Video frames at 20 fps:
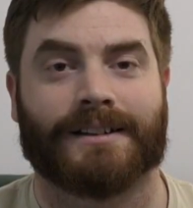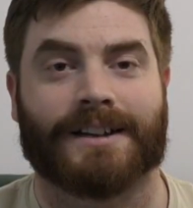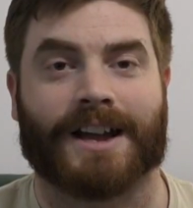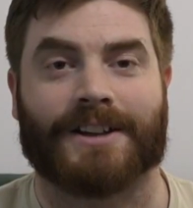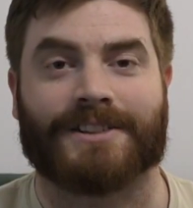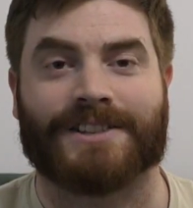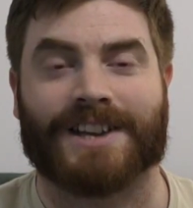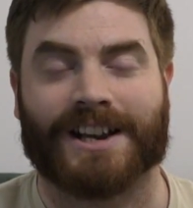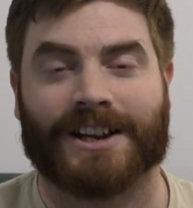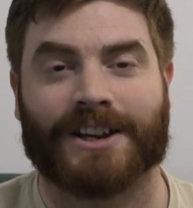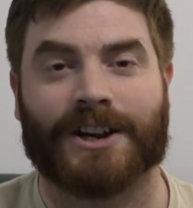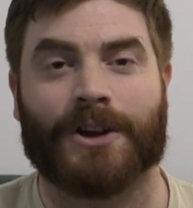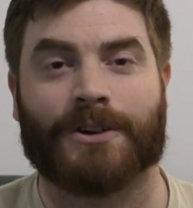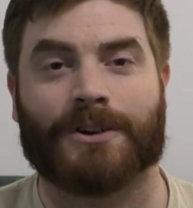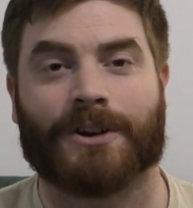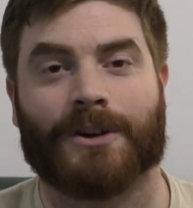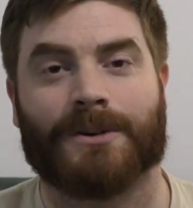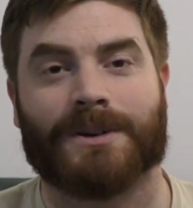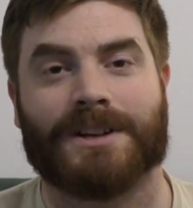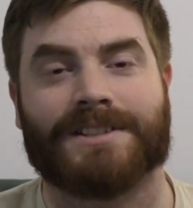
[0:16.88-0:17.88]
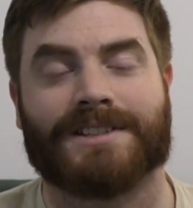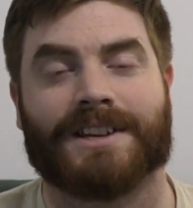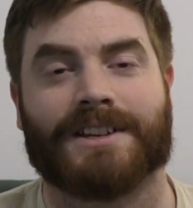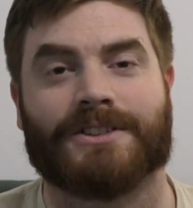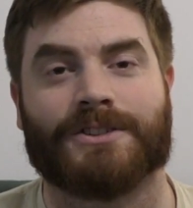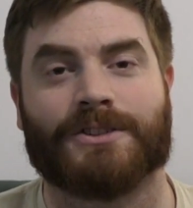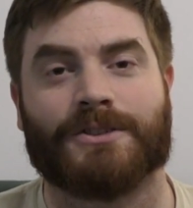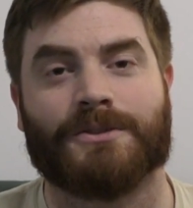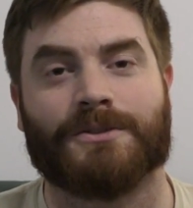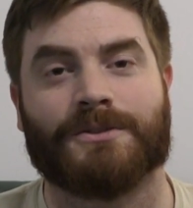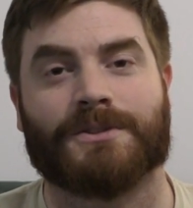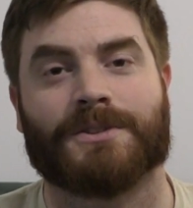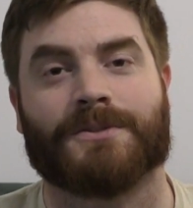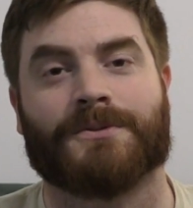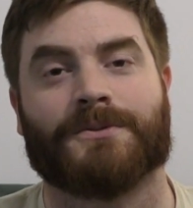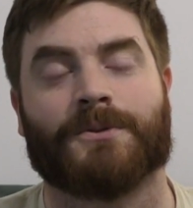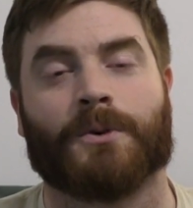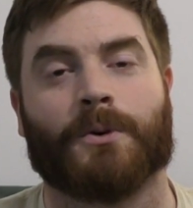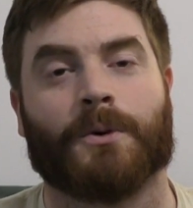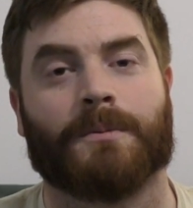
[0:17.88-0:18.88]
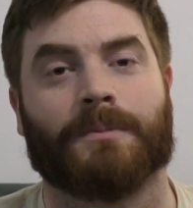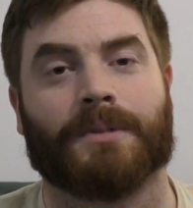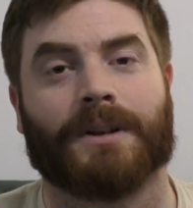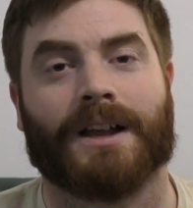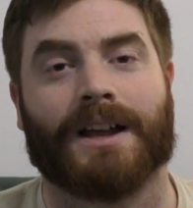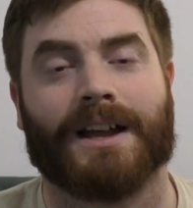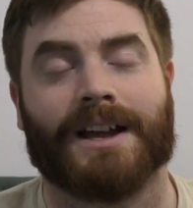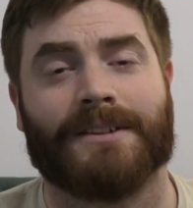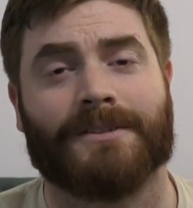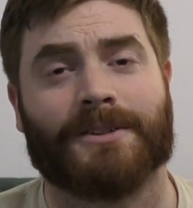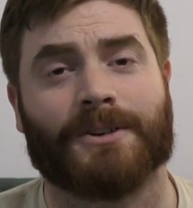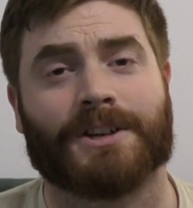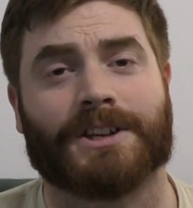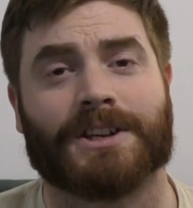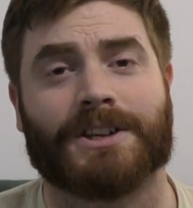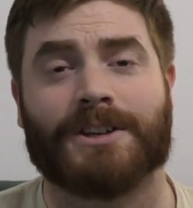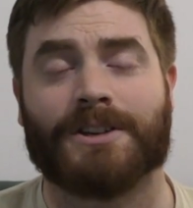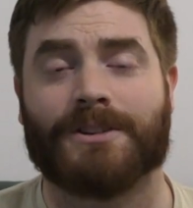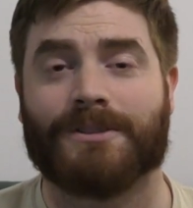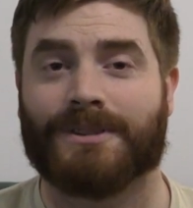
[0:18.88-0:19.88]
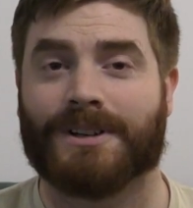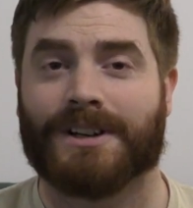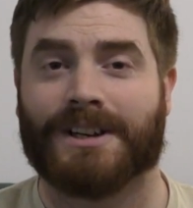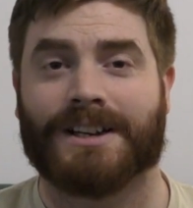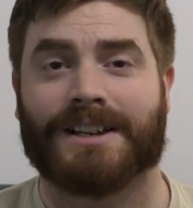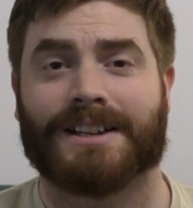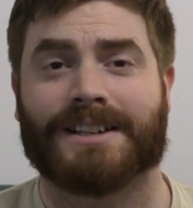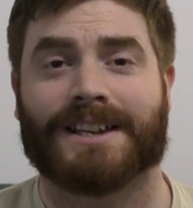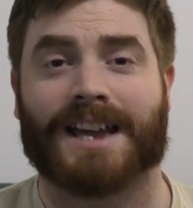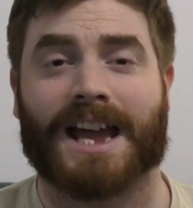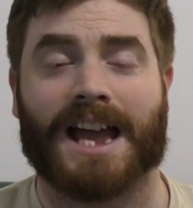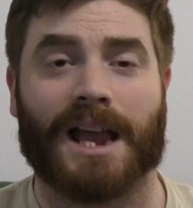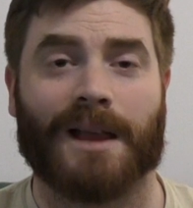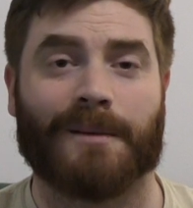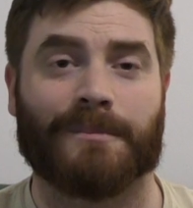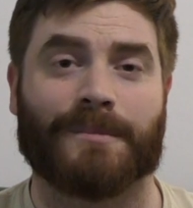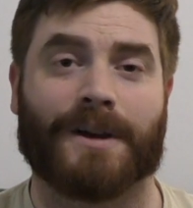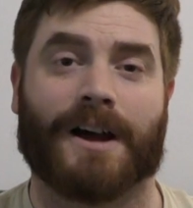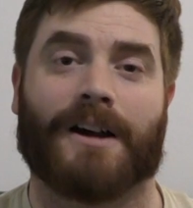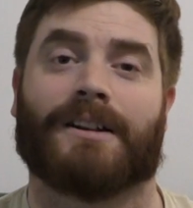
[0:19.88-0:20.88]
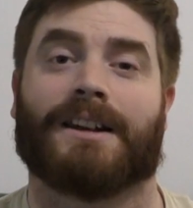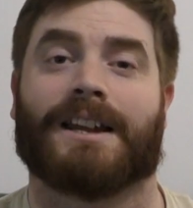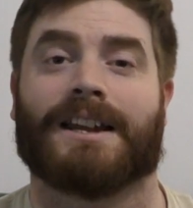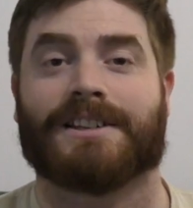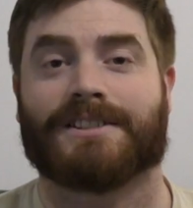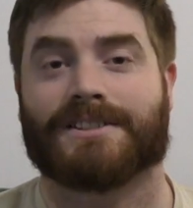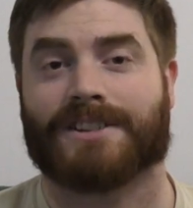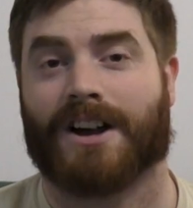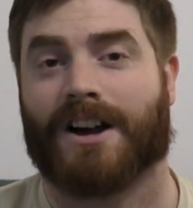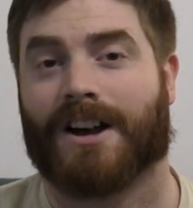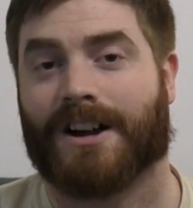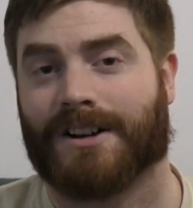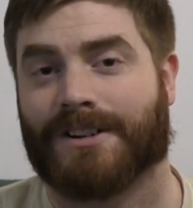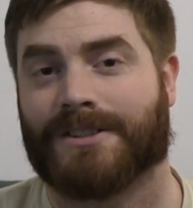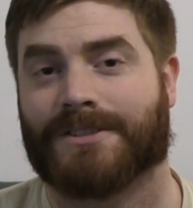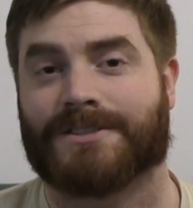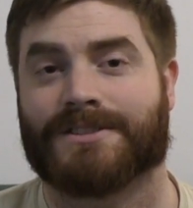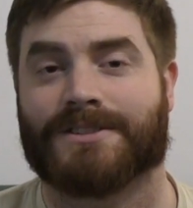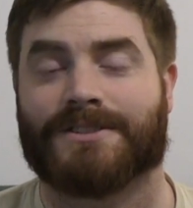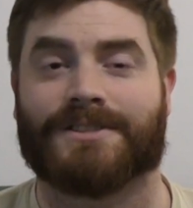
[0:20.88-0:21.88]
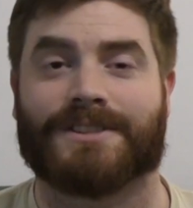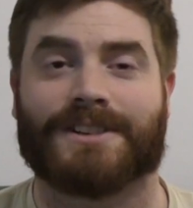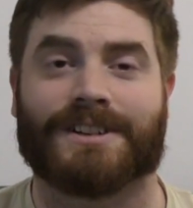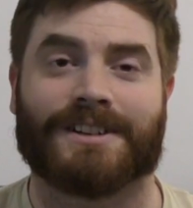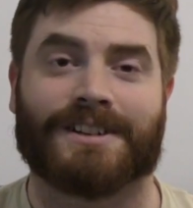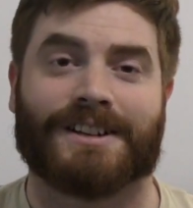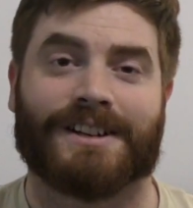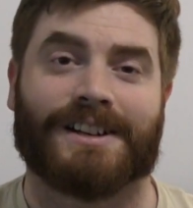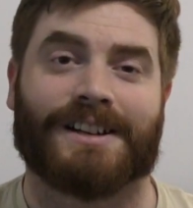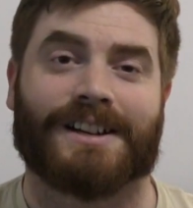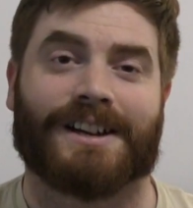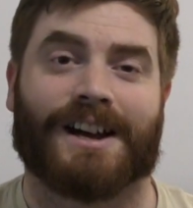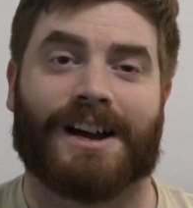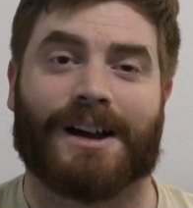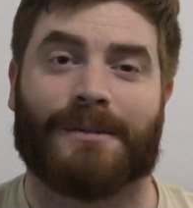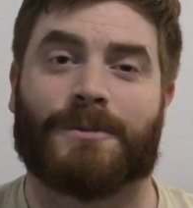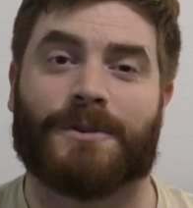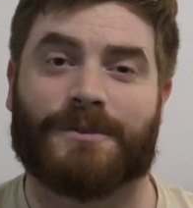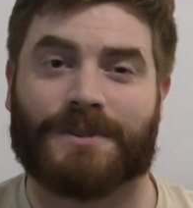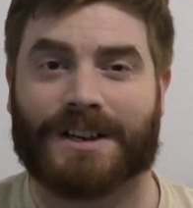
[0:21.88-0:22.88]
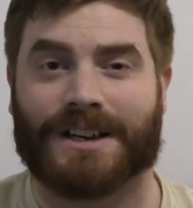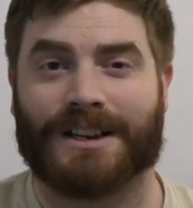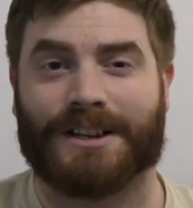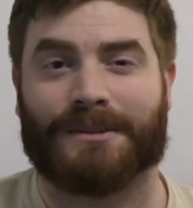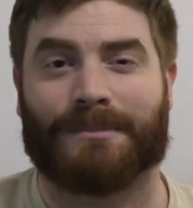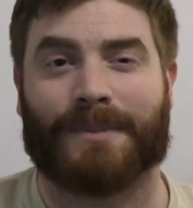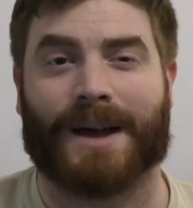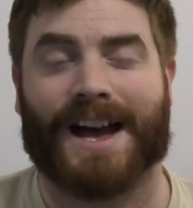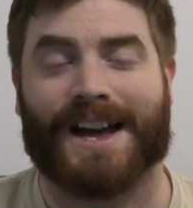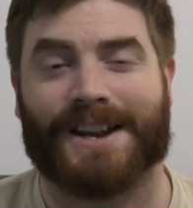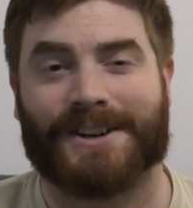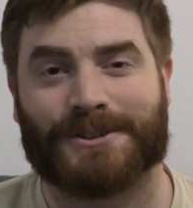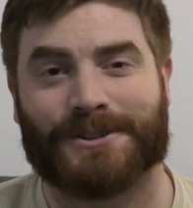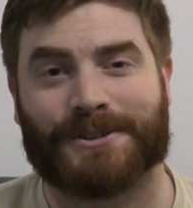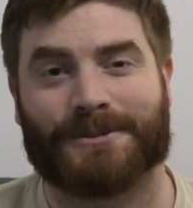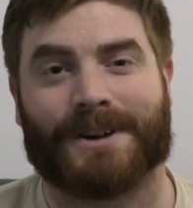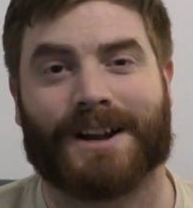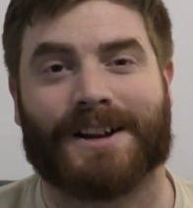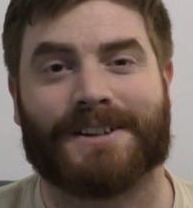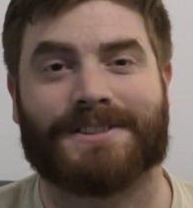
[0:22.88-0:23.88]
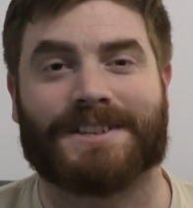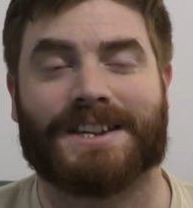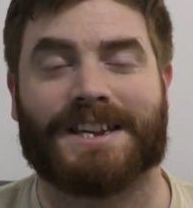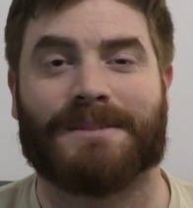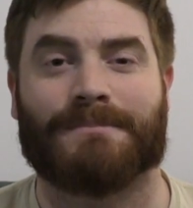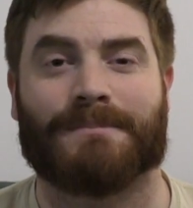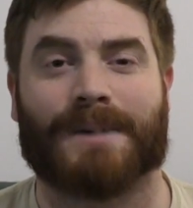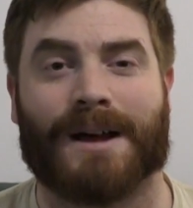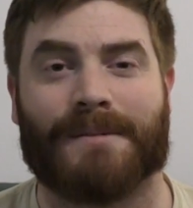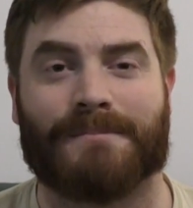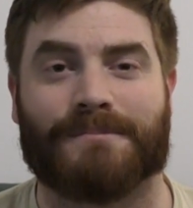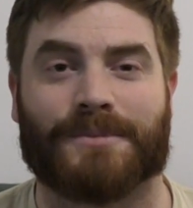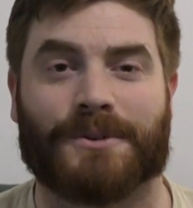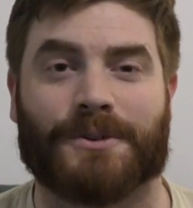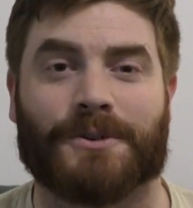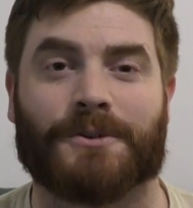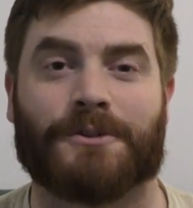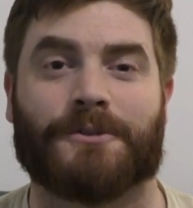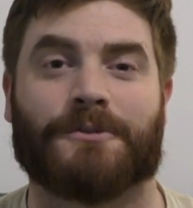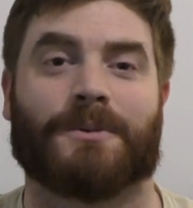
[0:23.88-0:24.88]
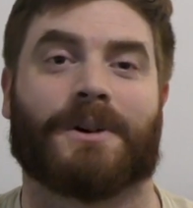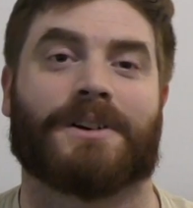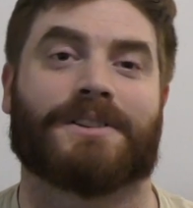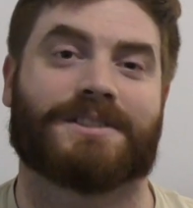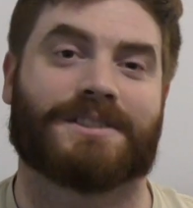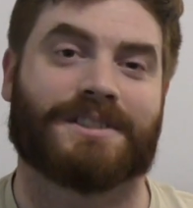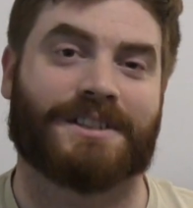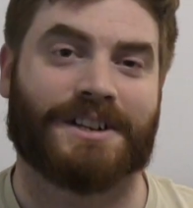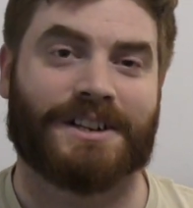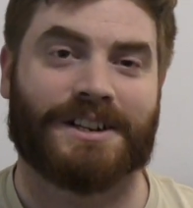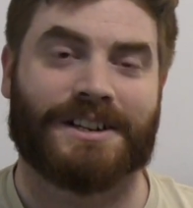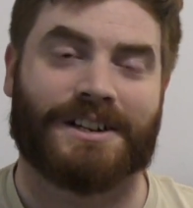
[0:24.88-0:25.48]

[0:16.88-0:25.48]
Now, Takenoko is a 2-4 player, very cute game about laying tiles, using moving a little panda around to eat bamboo whilst